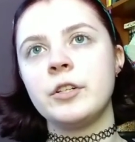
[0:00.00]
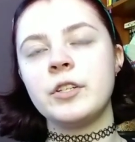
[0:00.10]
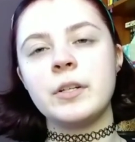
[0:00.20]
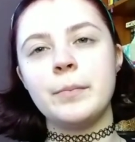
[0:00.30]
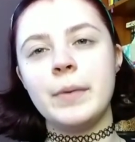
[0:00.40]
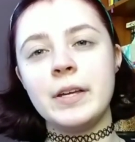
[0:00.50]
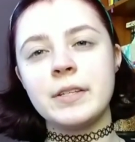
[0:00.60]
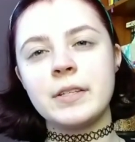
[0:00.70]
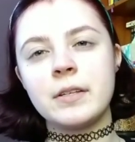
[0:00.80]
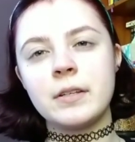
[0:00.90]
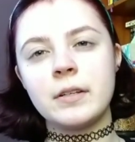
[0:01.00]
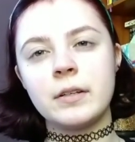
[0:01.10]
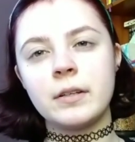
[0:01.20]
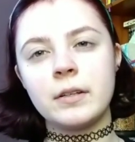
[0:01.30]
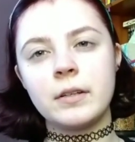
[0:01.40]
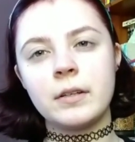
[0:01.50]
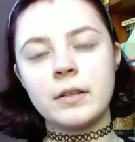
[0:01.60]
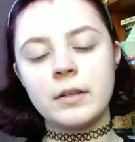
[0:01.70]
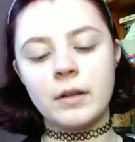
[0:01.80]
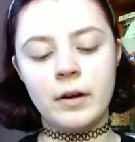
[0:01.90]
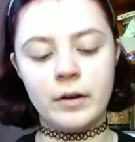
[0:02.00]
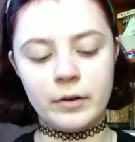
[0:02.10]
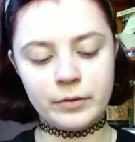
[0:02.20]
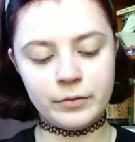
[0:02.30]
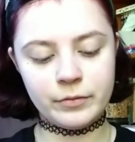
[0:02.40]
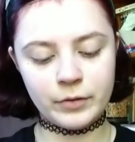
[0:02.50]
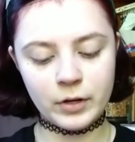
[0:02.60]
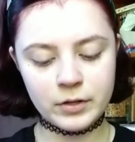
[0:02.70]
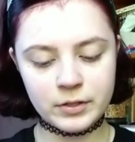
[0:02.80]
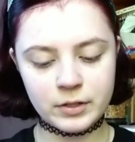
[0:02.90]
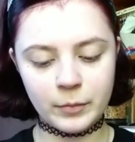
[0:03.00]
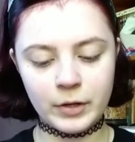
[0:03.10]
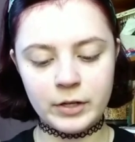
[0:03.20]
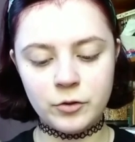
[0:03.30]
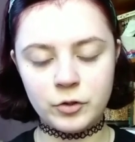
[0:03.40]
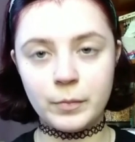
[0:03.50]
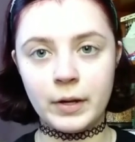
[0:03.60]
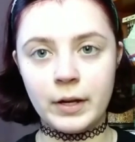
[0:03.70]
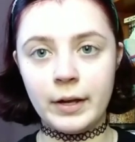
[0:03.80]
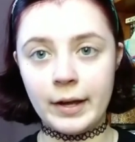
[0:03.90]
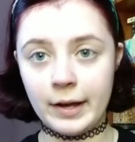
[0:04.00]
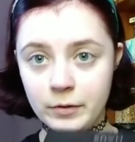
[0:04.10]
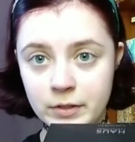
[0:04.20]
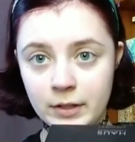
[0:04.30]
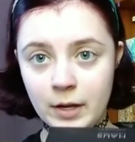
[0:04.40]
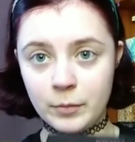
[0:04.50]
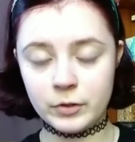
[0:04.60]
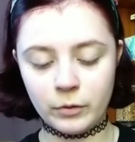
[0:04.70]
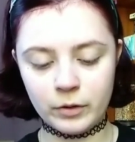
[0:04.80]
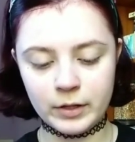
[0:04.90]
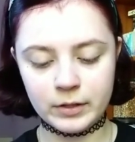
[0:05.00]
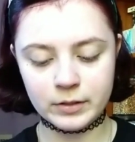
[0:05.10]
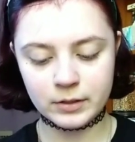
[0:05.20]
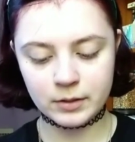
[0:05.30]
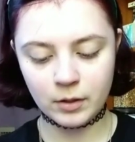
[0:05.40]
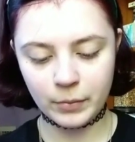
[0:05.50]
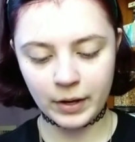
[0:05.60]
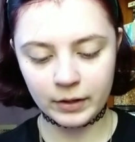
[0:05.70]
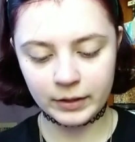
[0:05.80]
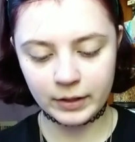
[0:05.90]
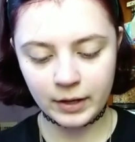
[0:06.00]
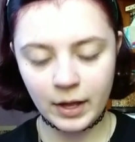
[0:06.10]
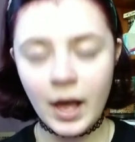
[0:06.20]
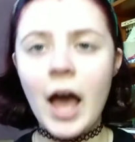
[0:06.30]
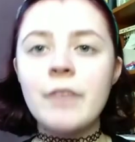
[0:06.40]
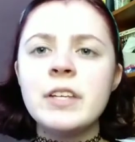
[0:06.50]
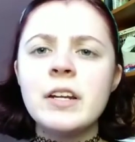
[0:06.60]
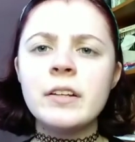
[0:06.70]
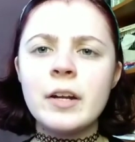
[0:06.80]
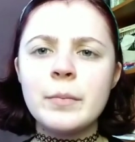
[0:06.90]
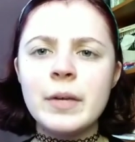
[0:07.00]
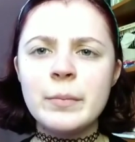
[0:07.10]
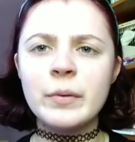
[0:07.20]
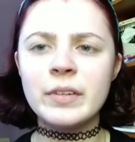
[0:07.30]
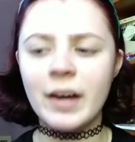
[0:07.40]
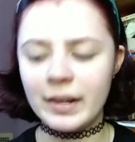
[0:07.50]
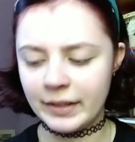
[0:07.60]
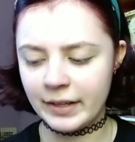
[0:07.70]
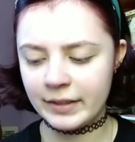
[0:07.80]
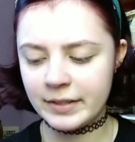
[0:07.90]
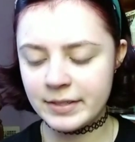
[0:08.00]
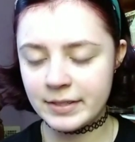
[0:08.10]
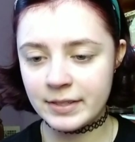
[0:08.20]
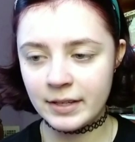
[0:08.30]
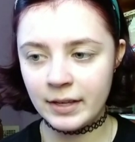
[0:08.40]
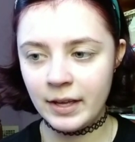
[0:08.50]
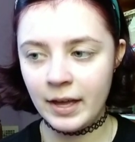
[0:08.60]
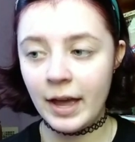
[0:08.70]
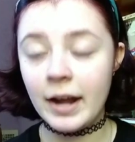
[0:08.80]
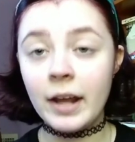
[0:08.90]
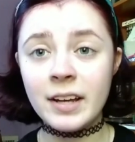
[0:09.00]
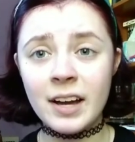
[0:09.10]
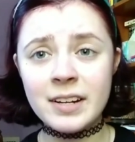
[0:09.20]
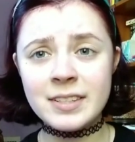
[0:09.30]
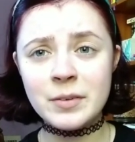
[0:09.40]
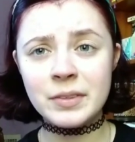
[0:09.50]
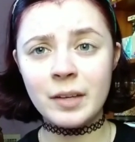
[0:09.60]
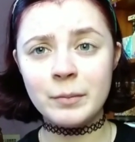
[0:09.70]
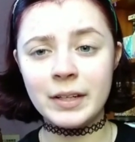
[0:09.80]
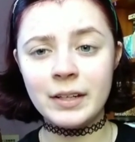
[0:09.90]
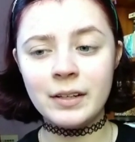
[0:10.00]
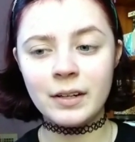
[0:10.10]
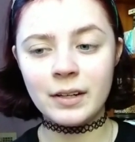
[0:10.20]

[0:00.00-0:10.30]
just a base on first. I'm gonna use my House Laboratories palette. I've seen a lot of people not like this, and I kind of see what they mean,